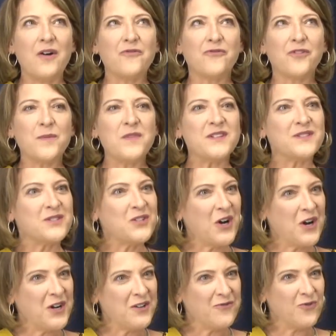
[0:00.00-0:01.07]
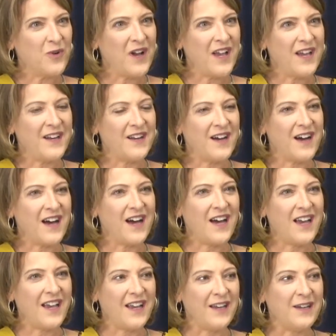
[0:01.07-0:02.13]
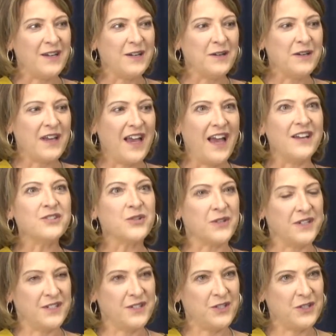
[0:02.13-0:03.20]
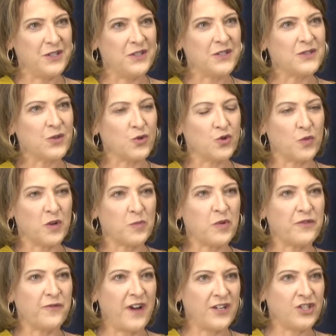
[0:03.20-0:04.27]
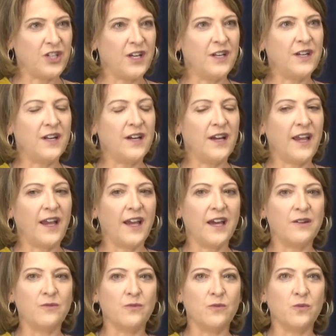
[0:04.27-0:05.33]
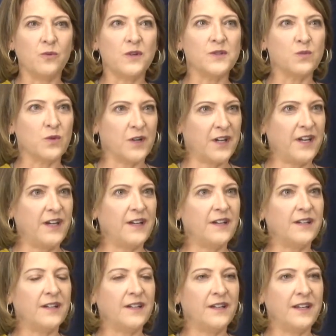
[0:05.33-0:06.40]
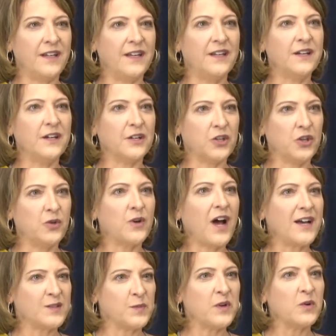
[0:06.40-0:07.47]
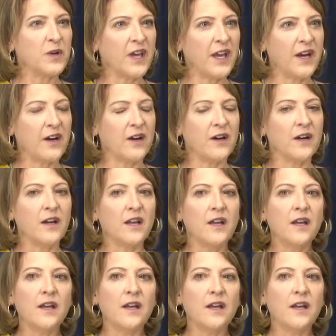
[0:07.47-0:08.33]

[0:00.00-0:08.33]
From the start of when I entered into the social work profession and was working in acute hospital care,